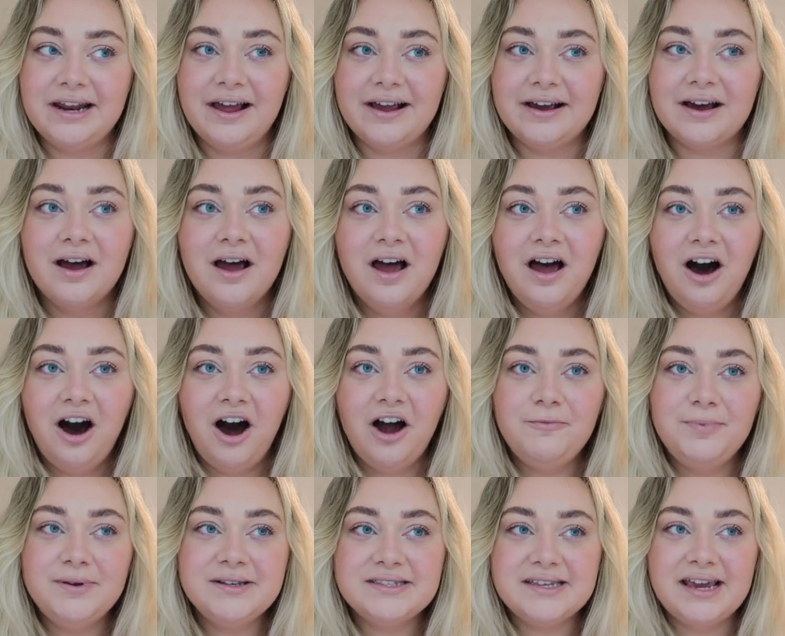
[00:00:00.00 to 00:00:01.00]
Like
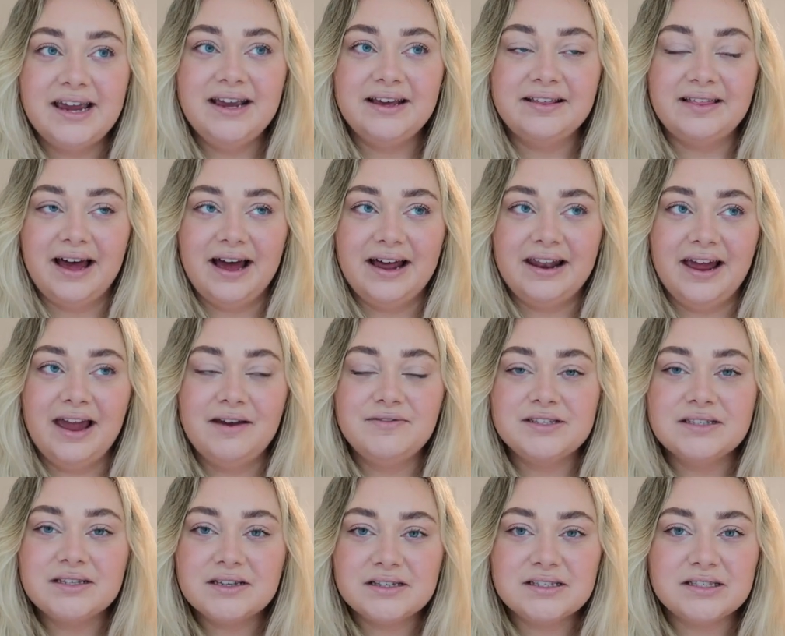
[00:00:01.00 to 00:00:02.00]
I've been saying that, like ever
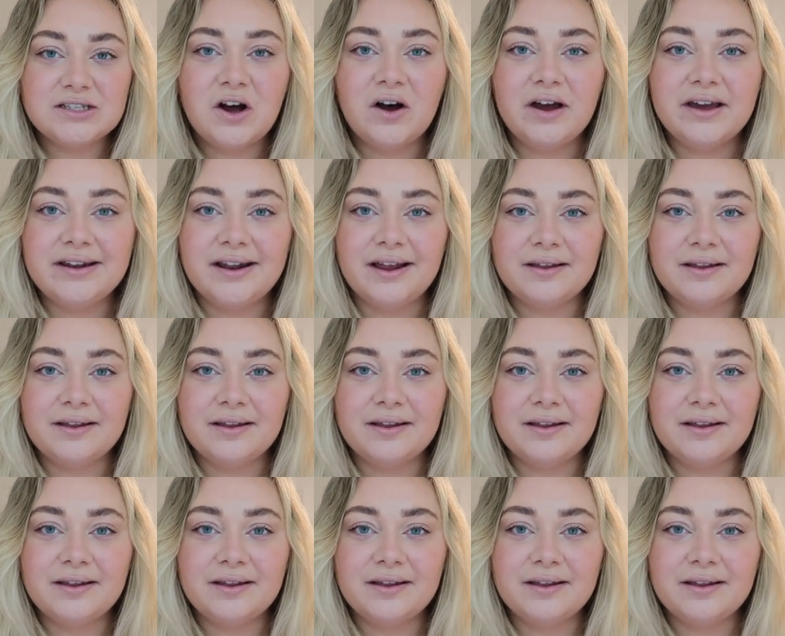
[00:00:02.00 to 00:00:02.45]
since I started,